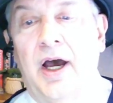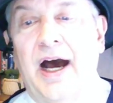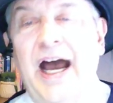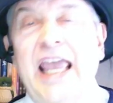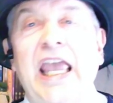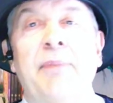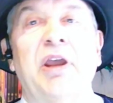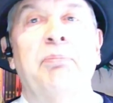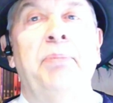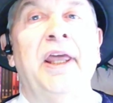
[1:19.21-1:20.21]
I am
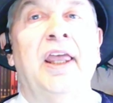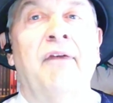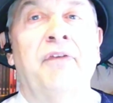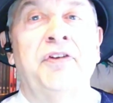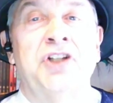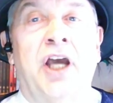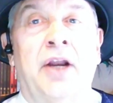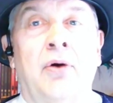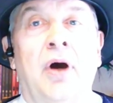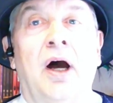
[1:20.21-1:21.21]
a big
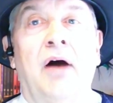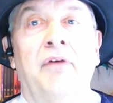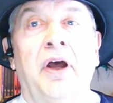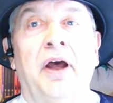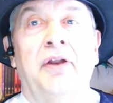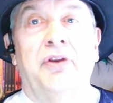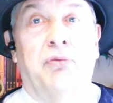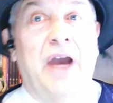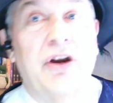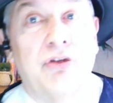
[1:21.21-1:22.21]
aficionado of the
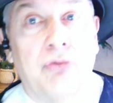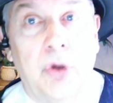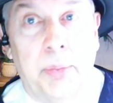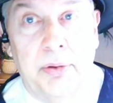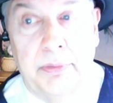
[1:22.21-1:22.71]
writer's group